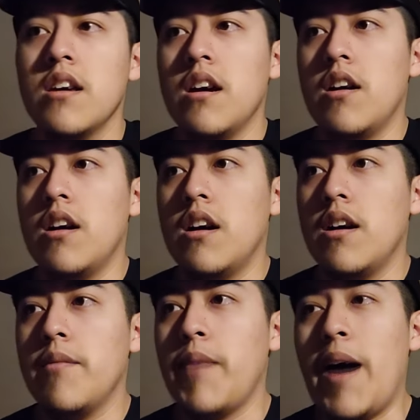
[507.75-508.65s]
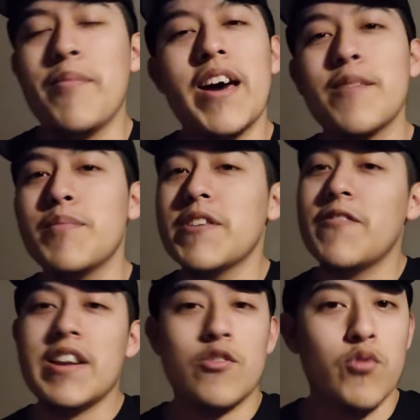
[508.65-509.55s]
Uh, I'm not a big
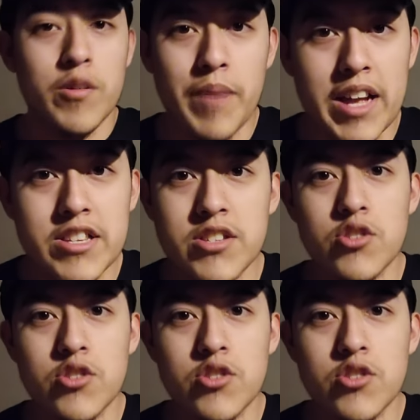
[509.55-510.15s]
fan of the reimagined,